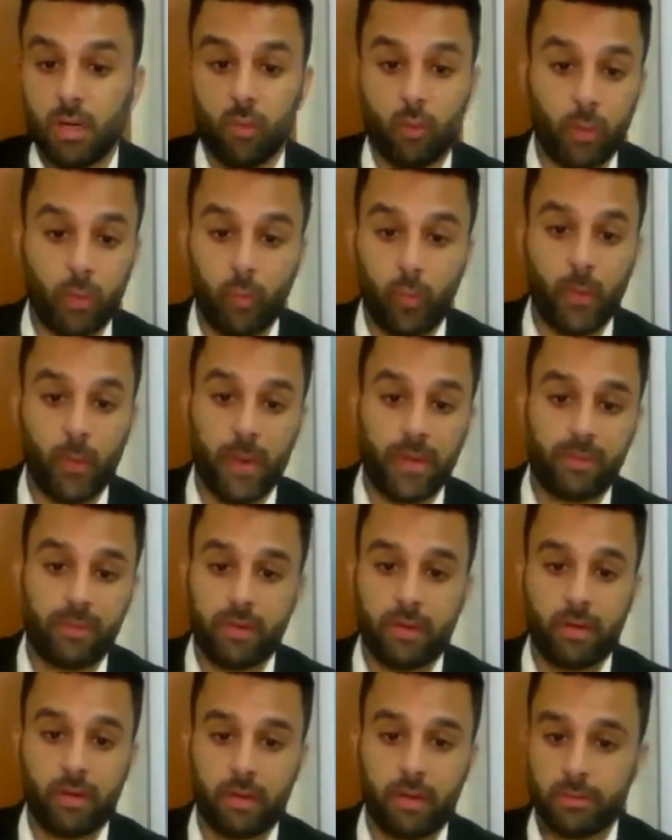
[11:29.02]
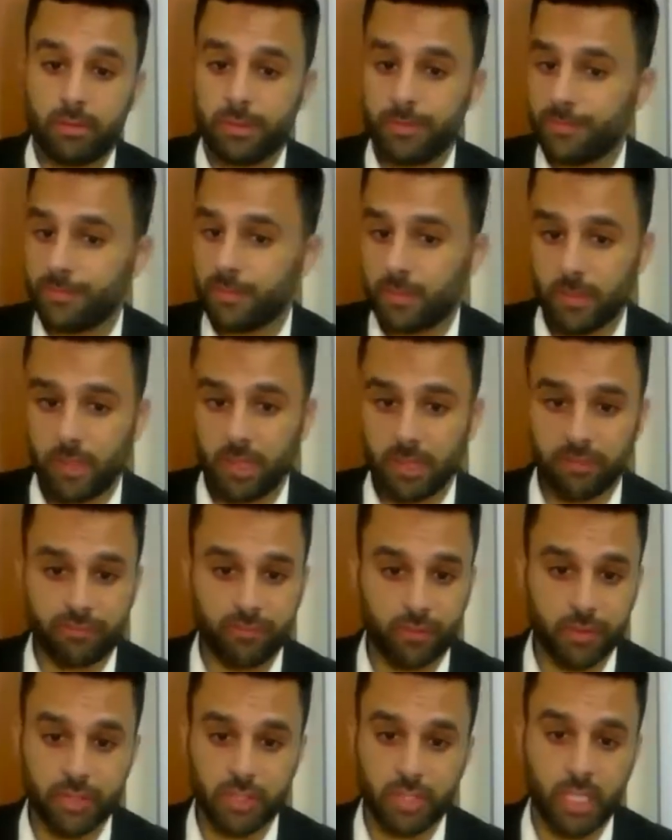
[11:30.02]
When we went there,
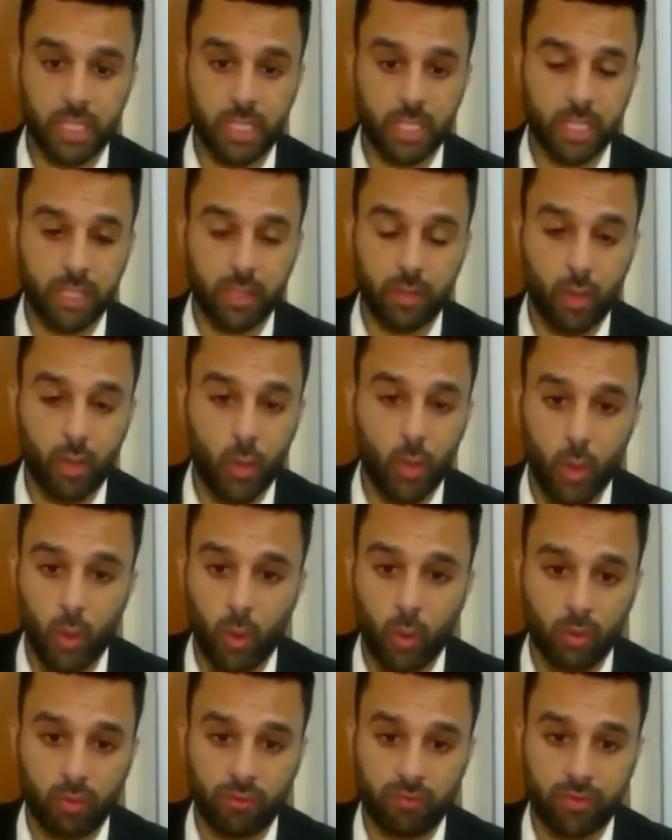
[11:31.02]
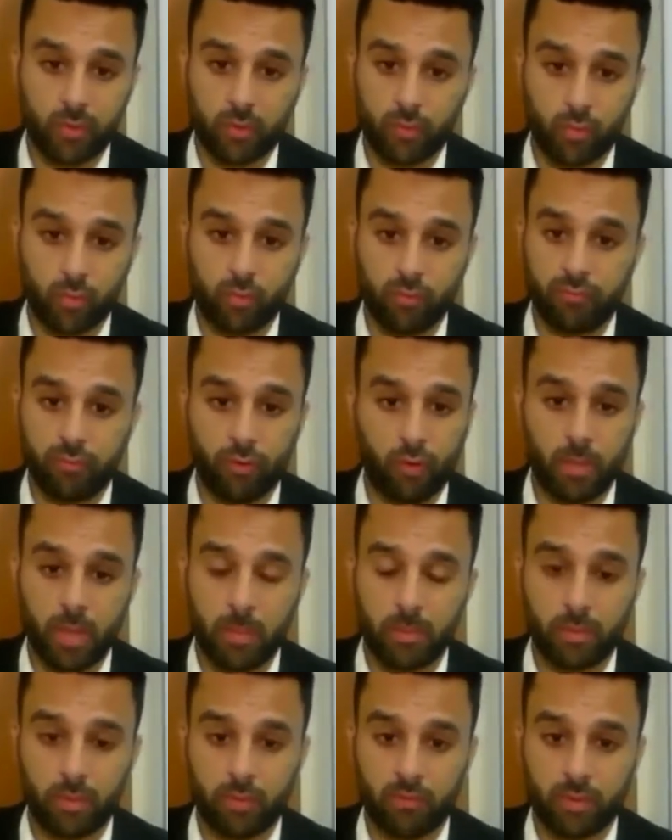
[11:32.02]
unfortunately, all of the crew, four
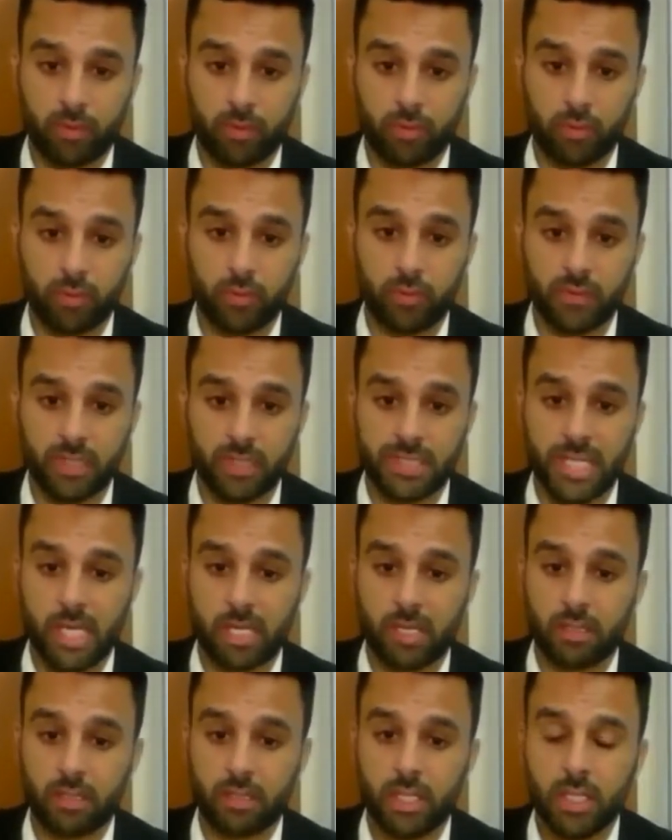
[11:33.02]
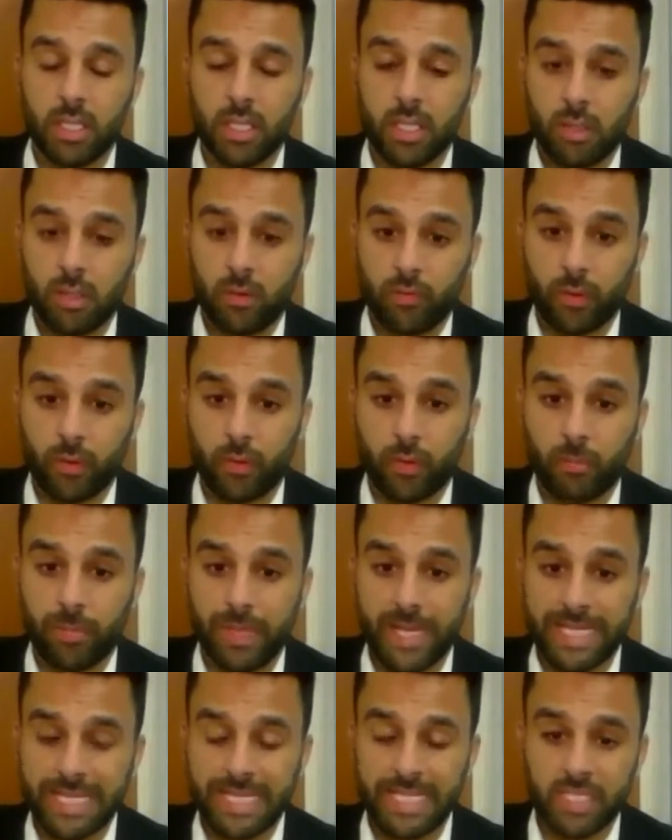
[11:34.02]
members of the crew of the tank, they were
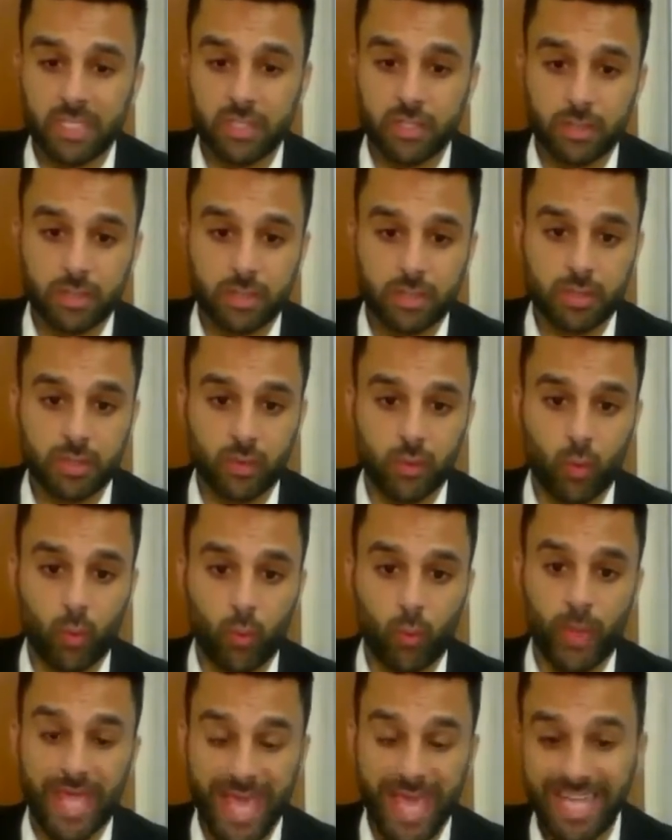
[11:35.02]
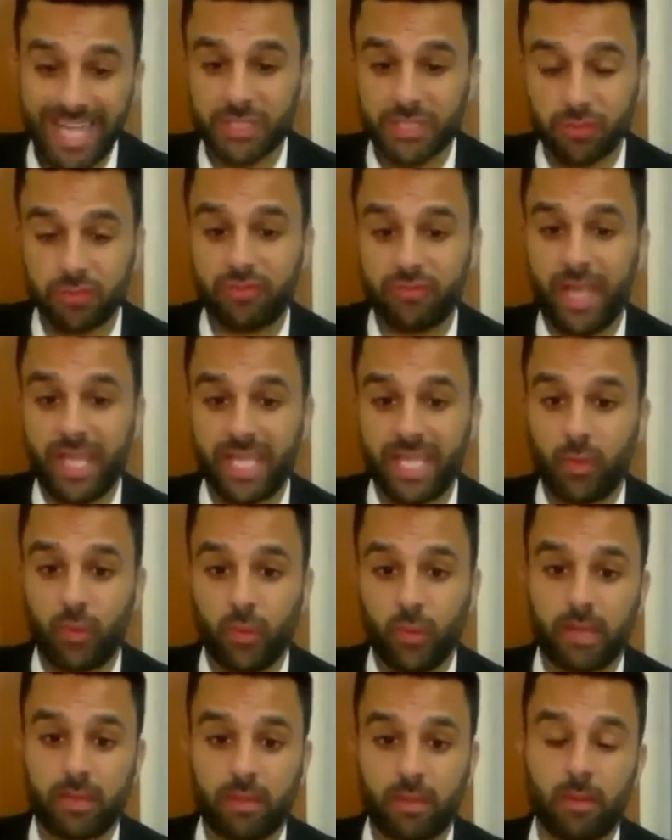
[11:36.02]
badly injured. So we had to
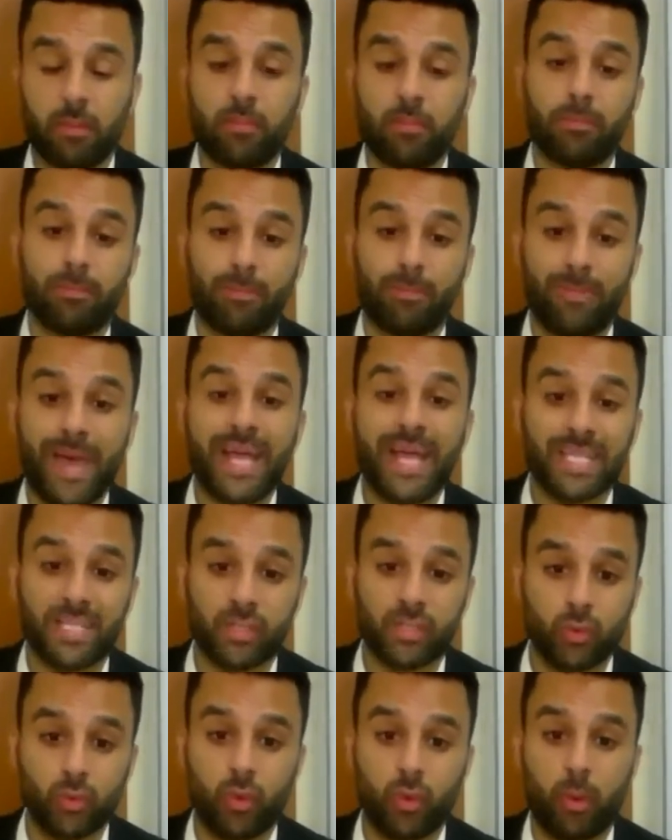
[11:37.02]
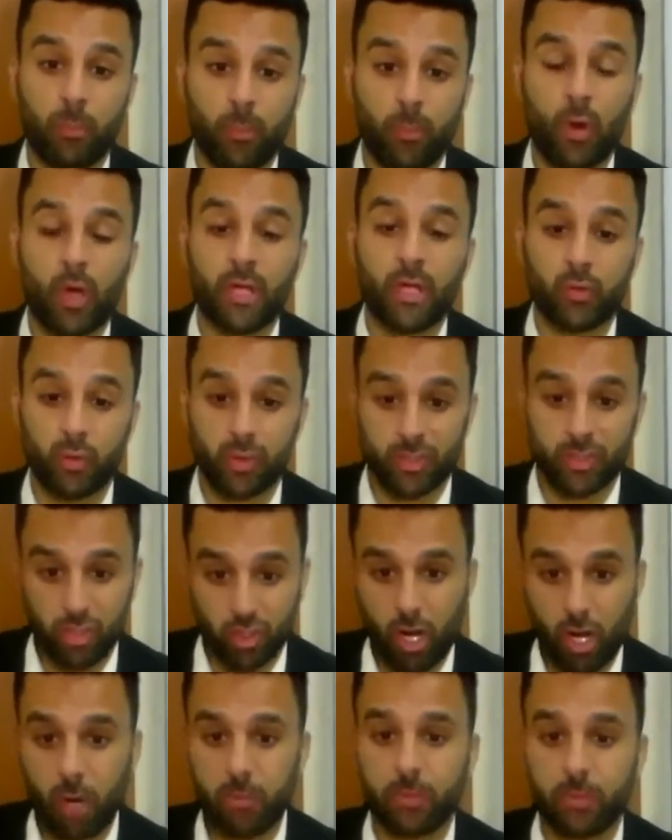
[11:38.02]
evacuate them back to a point where a
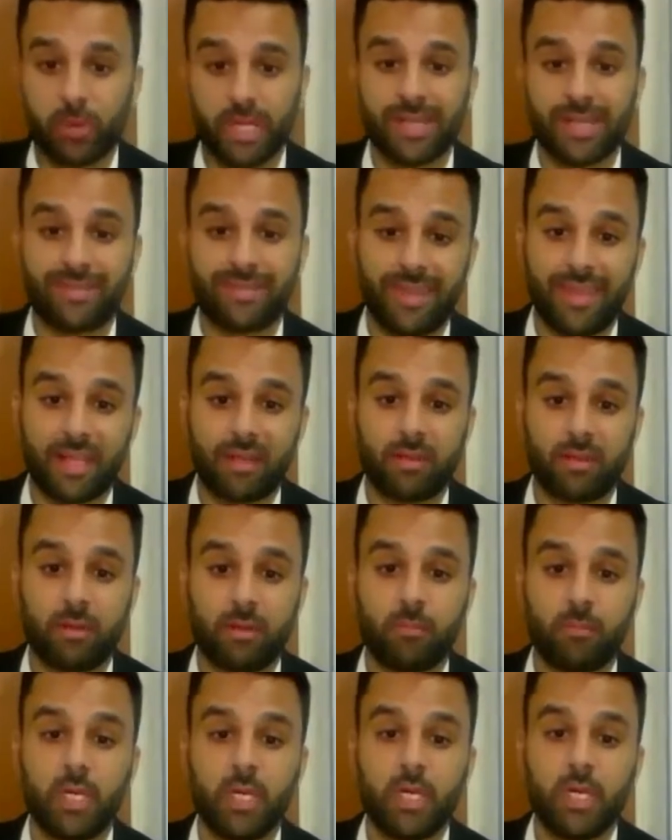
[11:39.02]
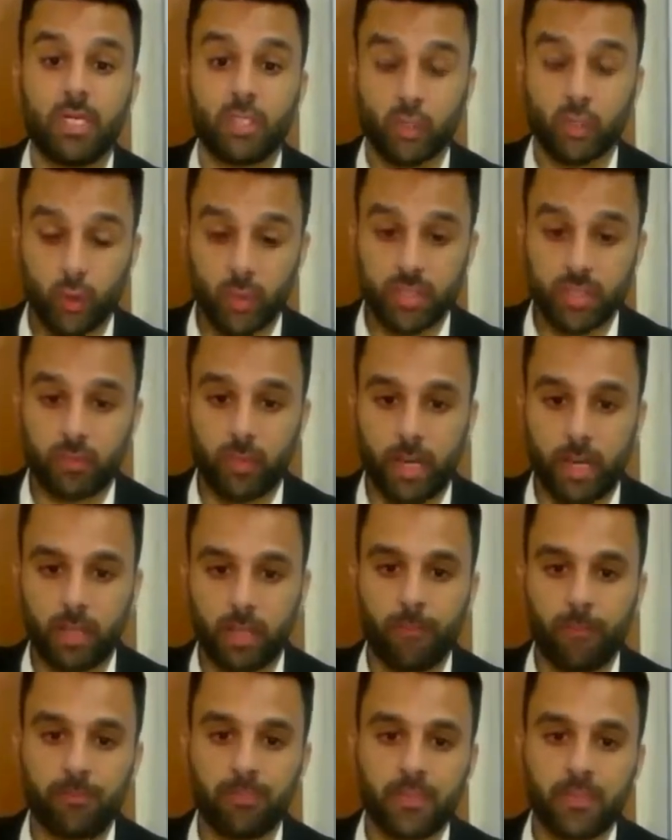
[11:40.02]
chopper can take them to
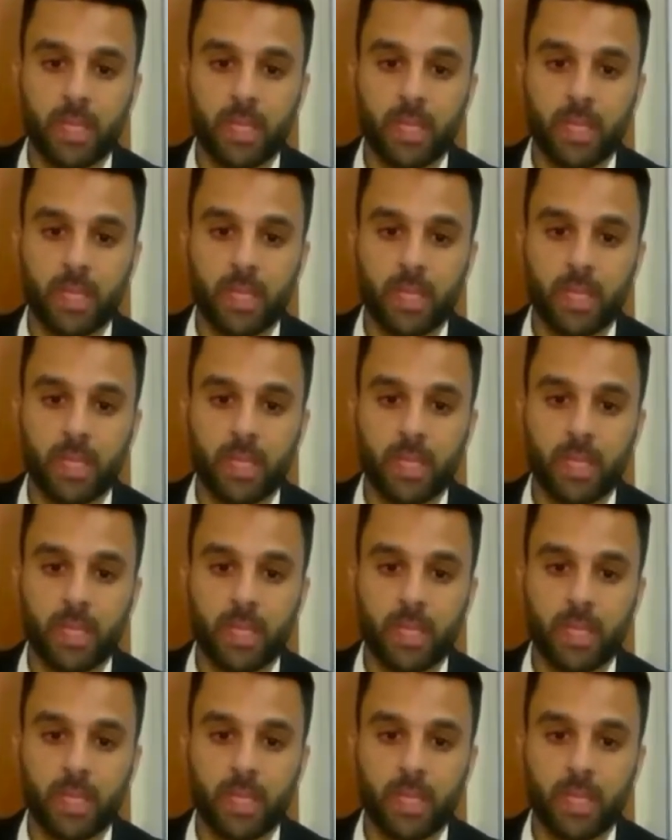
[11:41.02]
Israel.